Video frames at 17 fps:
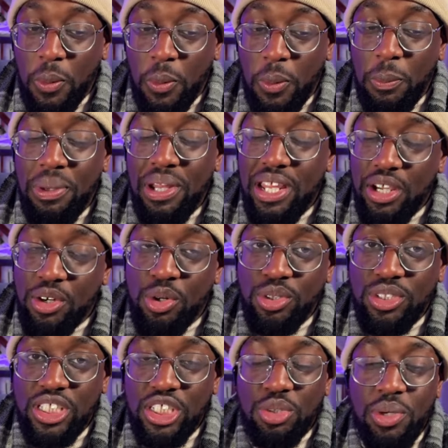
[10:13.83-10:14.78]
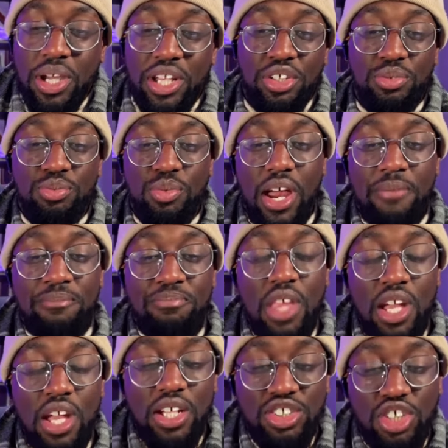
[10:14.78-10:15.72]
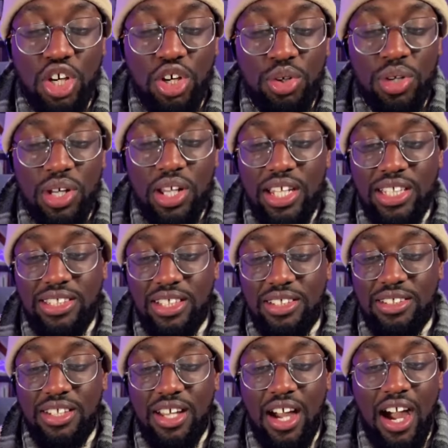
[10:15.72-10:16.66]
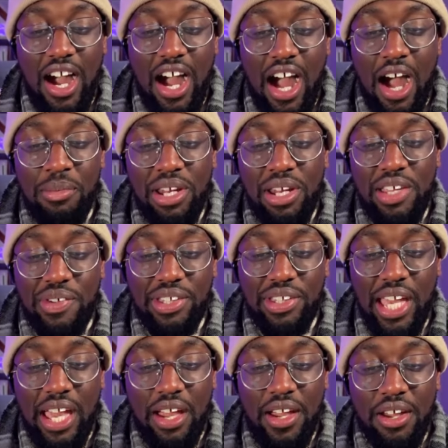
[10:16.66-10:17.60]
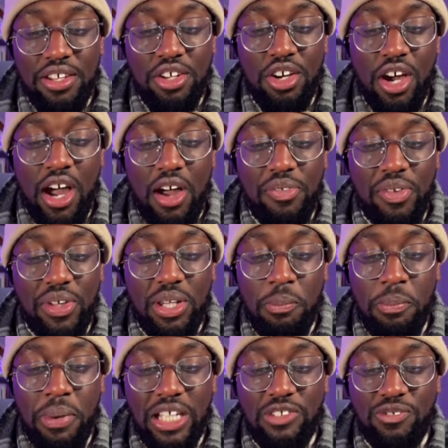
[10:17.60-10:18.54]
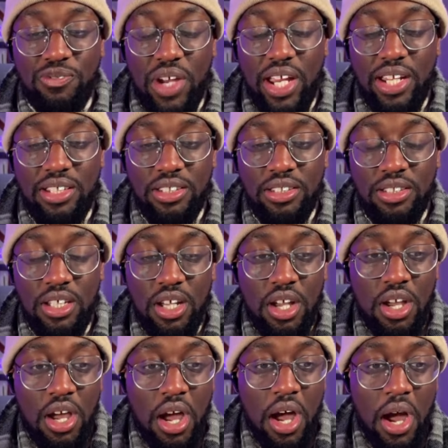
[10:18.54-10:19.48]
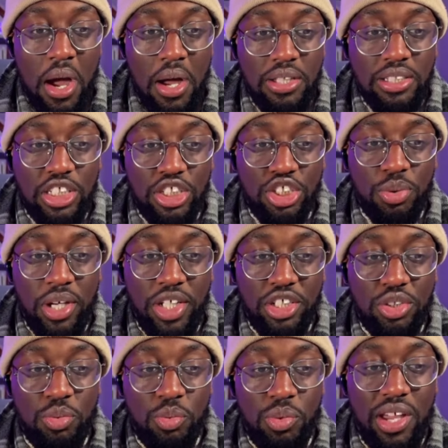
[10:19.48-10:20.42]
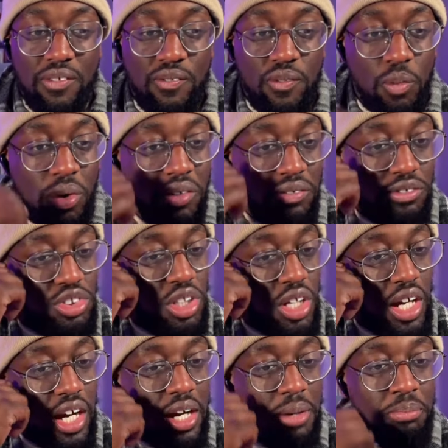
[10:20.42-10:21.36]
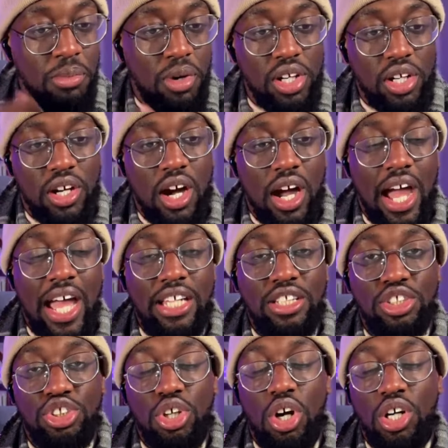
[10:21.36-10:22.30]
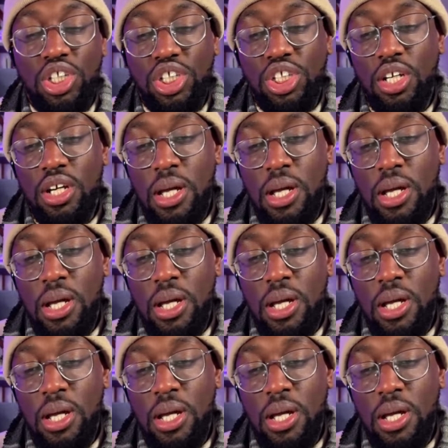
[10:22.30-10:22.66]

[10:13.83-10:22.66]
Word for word: political situation, right? So listen, I, am gonna leave it there. You, I think the best friend uh, situation with with uh, Monica and Josh